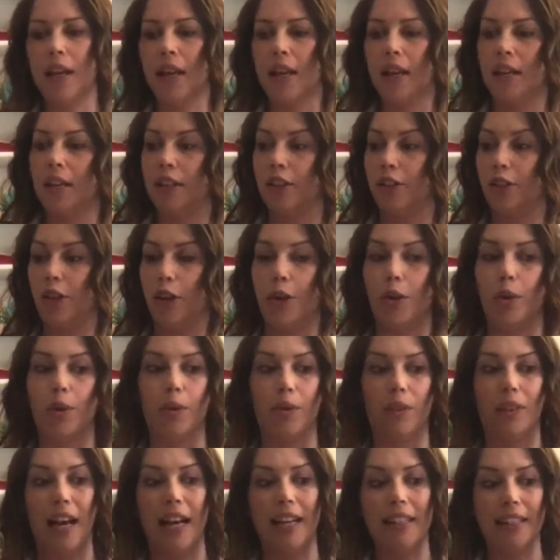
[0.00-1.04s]
So
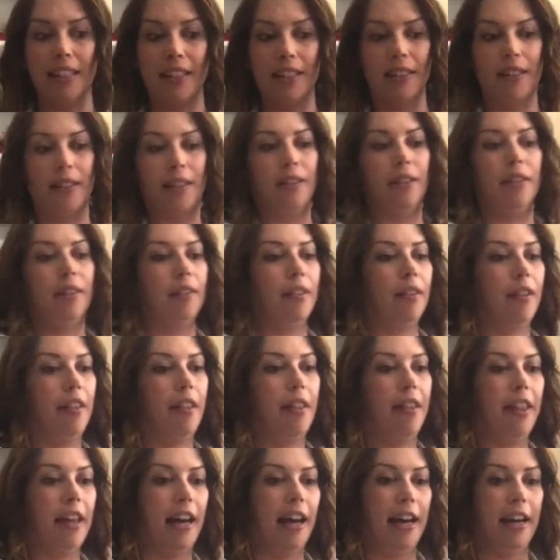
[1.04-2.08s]
that's
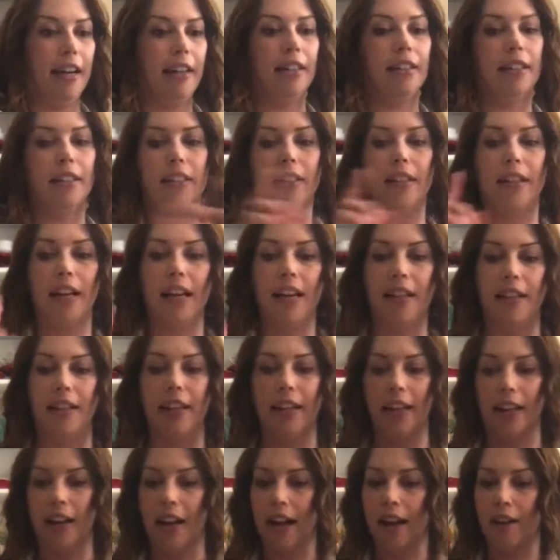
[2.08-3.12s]
that. And
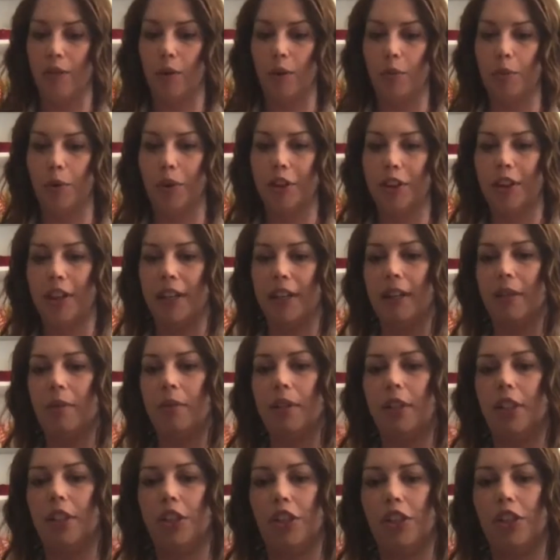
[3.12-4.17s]
then I have one more thing I
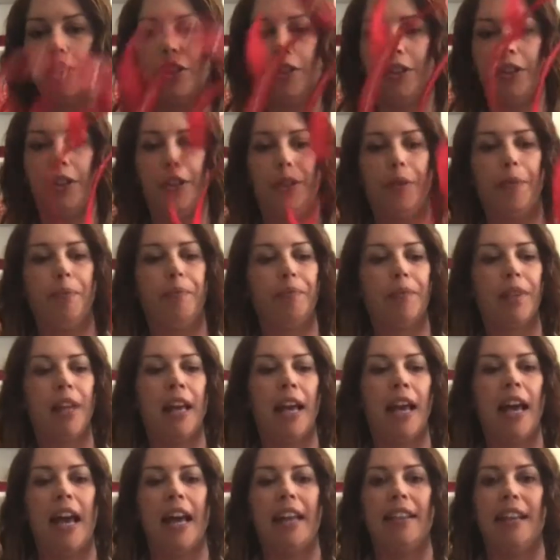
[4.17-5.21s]
wanted to show you,
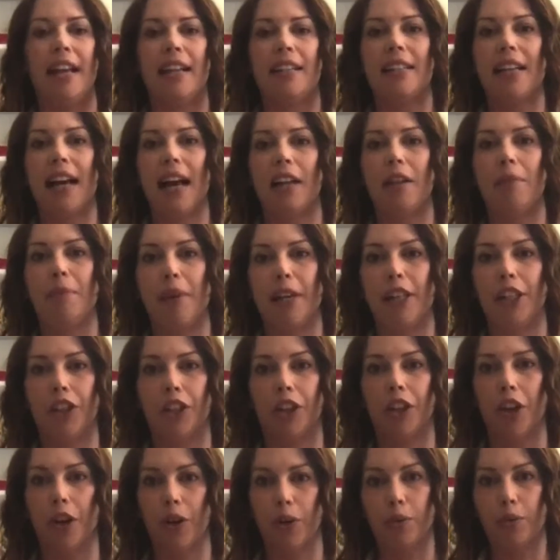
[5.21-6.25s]
and that's how to make
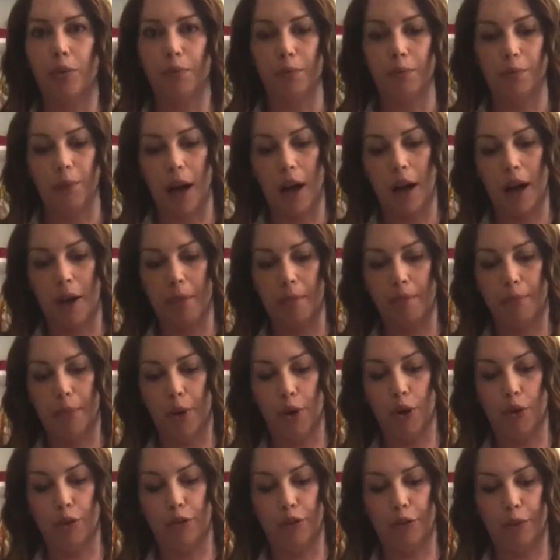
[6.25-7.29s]
your own
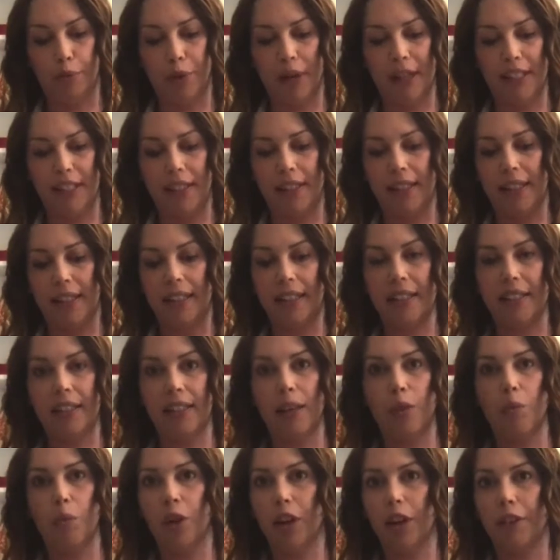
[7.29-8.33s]
bow for presents. And this
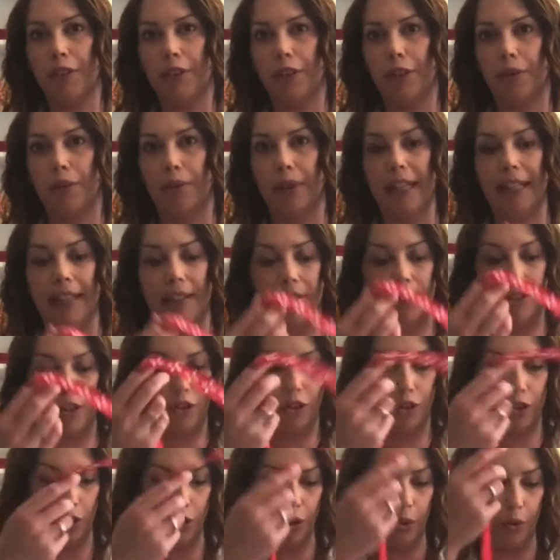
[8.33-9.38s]
can work for wreaths
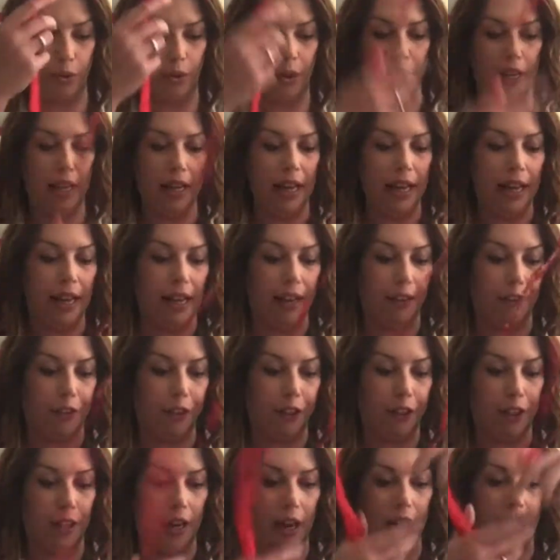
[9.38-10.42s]
too, if
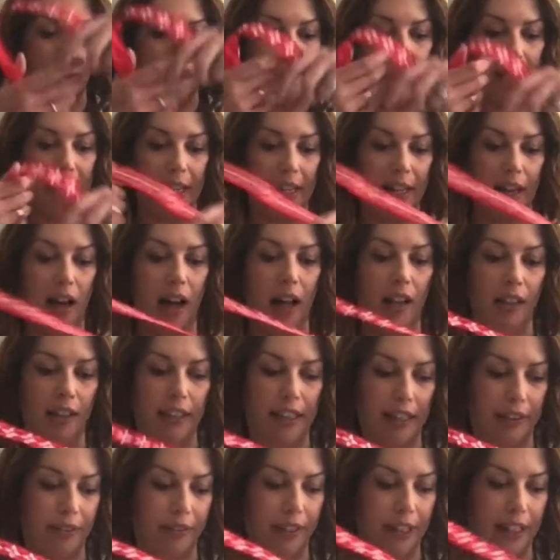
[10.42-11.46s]
you're making a
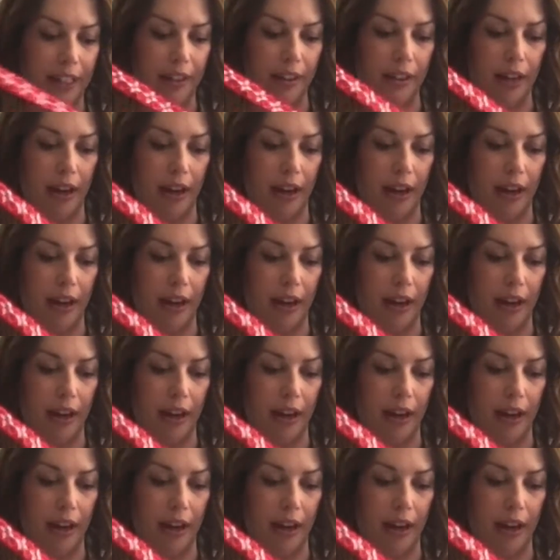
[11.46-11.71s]
holiday wreath.